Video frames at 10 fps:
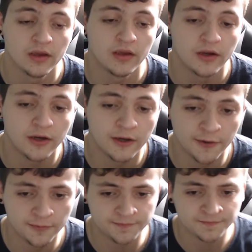
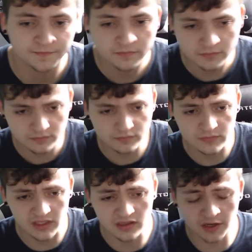Now
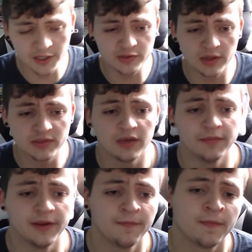here's what upset
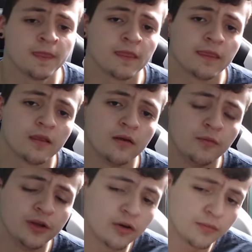me.
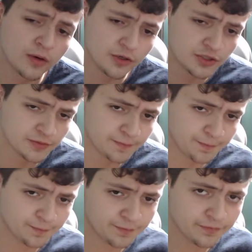We go to merge,
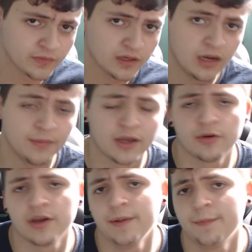and I'm like,
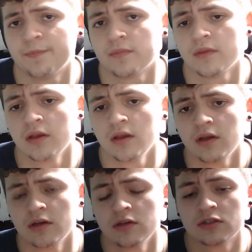okay.
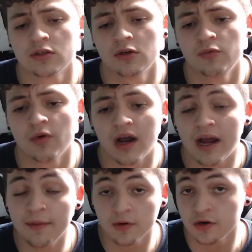So
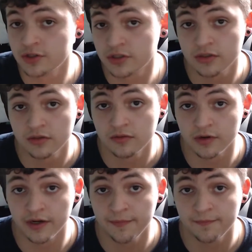I merged,
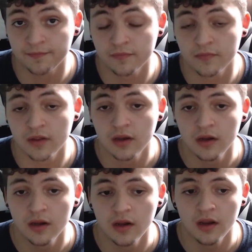right?
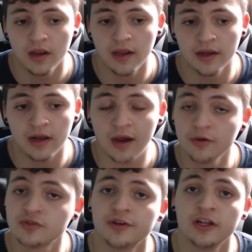And I
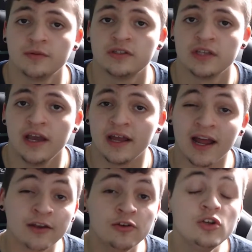was already upset, and
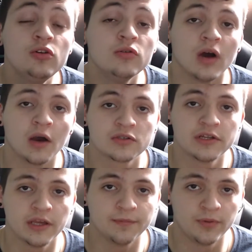I knew I was
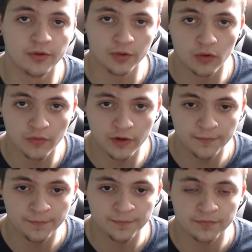gonna get pulled over
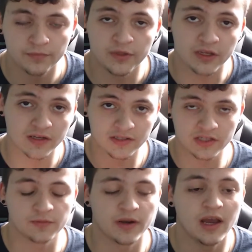because this
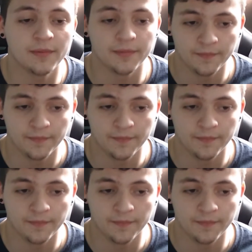is what happened.